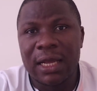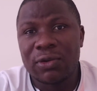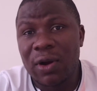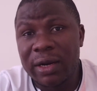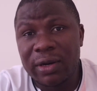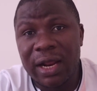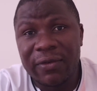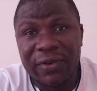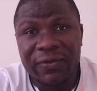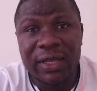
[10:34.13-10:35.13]

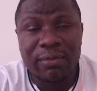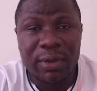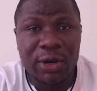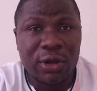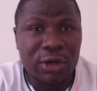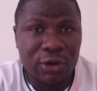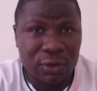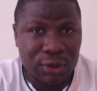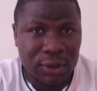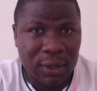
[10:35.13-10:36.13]
150 million
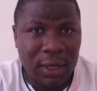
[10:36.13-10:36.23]
euros.